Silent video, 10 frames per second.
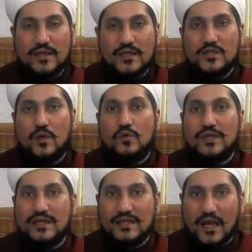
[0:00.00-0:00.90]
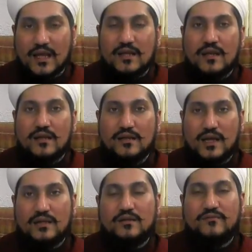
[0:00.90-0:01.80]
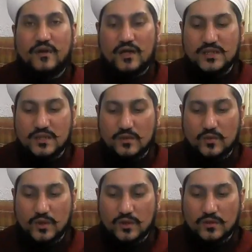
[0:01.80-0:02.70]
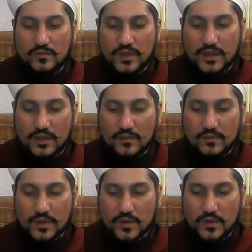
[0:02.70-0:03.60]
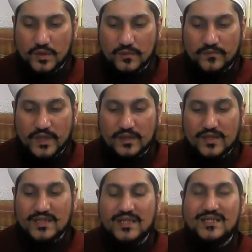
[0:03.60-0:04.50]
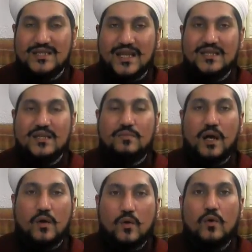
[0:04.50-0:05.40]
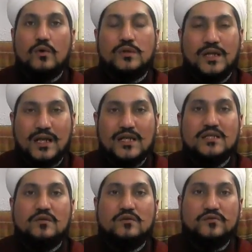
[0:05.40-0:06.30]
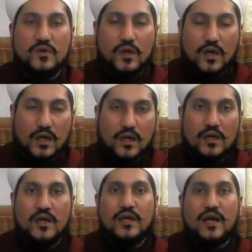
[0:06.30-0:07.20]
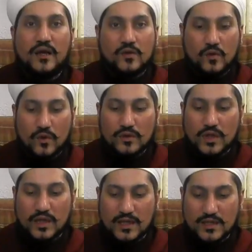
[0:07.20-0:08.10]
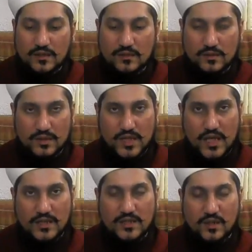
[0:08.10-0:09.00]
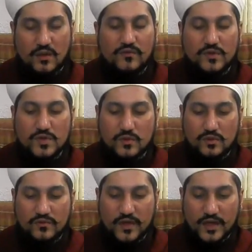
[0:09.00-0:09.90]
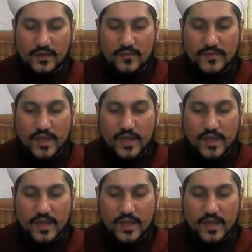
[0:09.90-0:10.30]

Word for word: It is only then that the fast will be broken. This is stated by all the classical fuqaha and all the classical texts of usul fiqh.